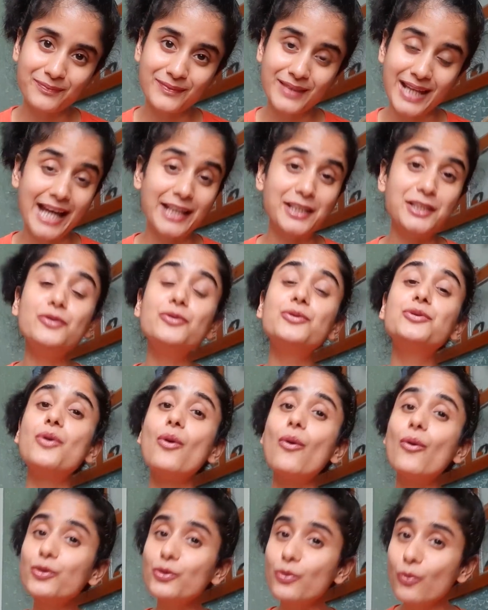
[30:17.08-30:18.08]
And you
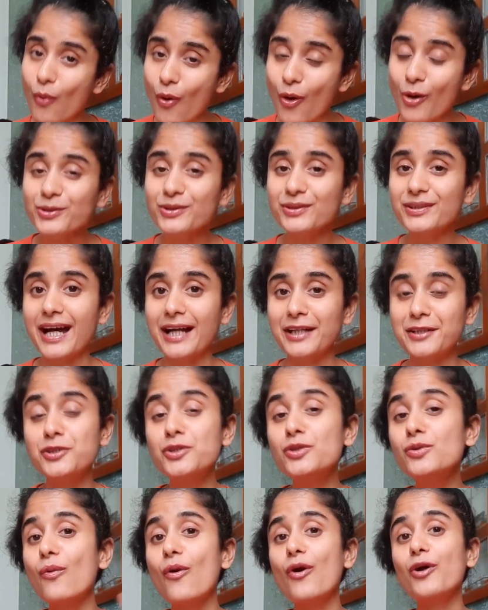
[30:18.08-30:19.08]
don't want that. You
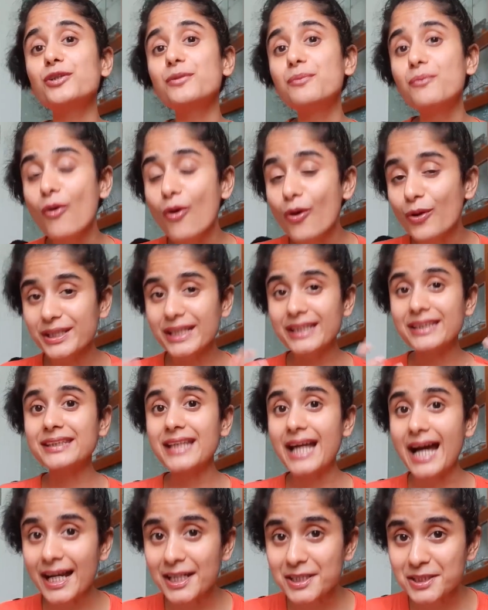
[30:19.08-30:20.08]
want more than
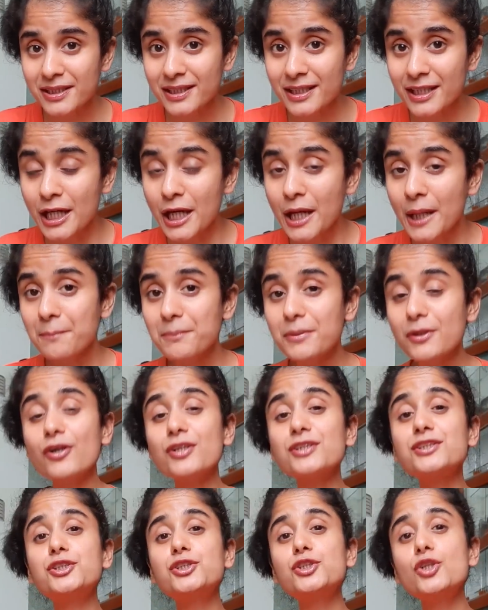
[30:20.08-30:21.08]
that,
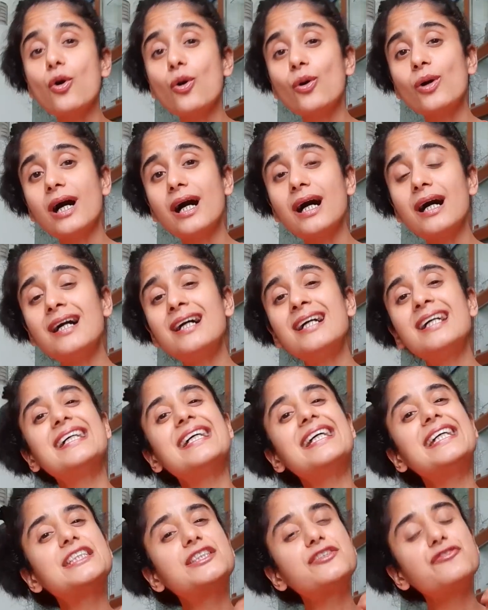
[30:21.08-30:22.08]
because yoga
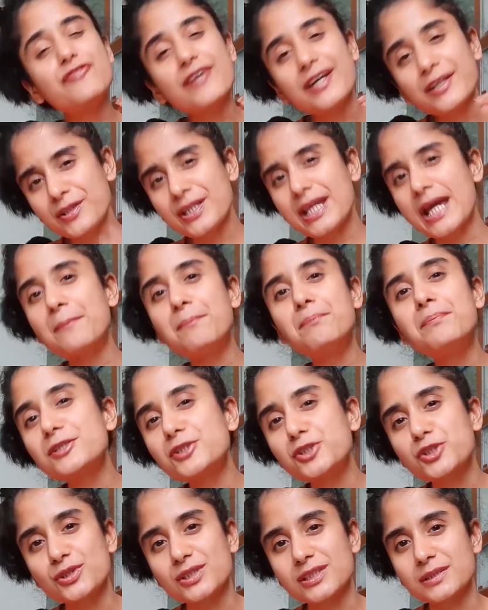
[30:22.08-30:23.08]
is very
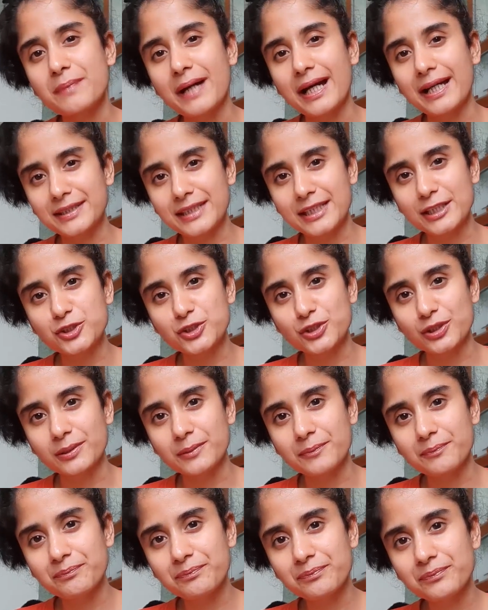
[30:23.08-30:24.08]
ambitious by nature.
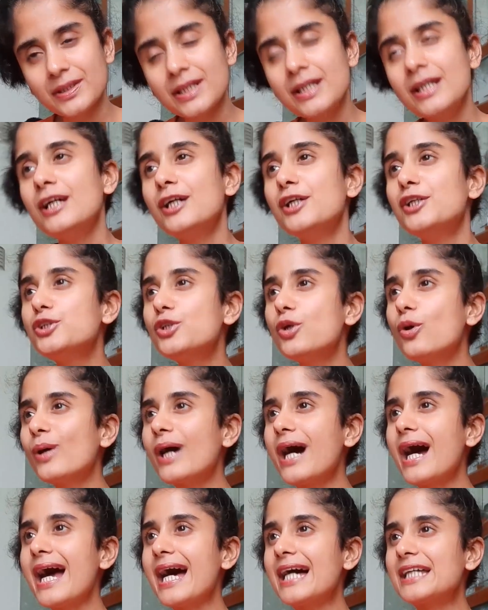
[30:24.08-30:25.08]

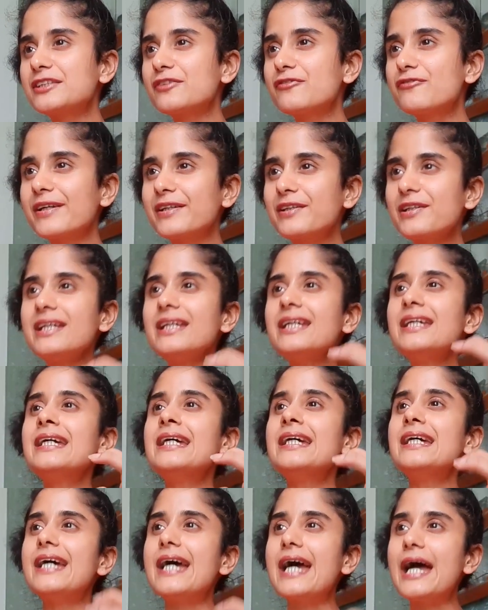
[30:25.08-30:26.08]
Yoga has a very
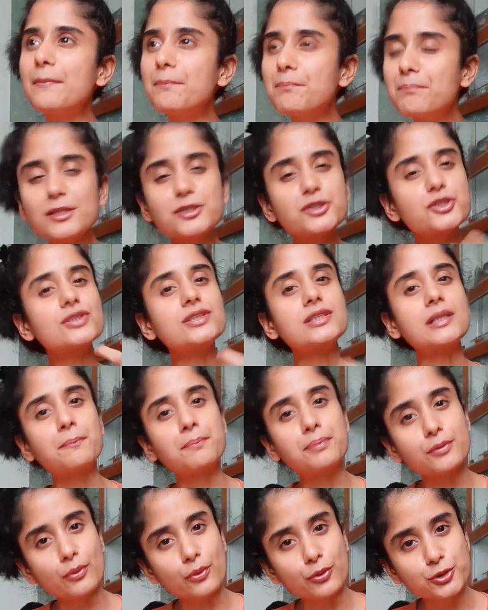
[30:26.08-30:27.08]
ambitious
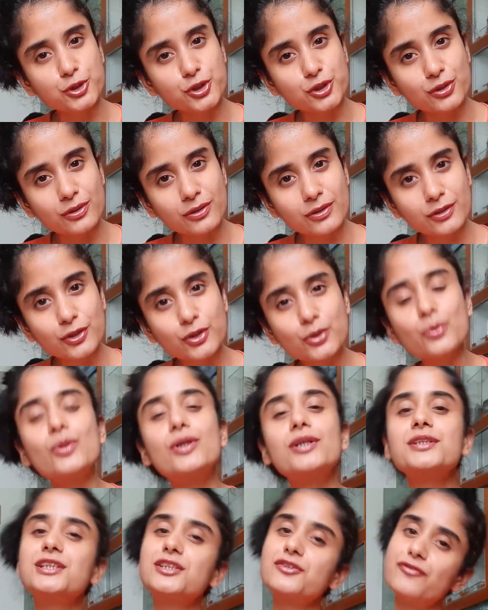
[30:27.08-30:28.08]
approach
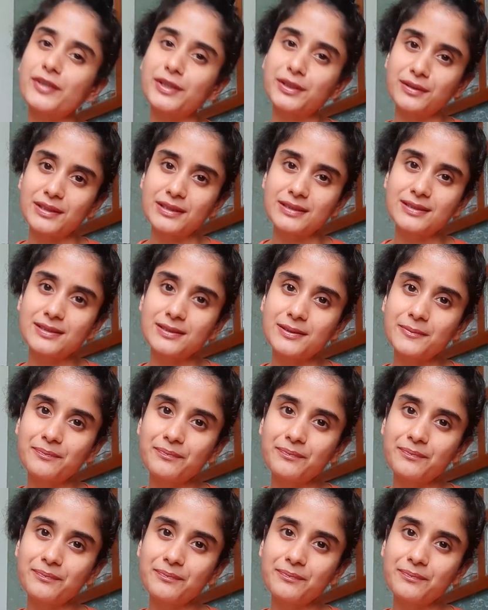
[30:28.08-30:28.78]
towards fitness.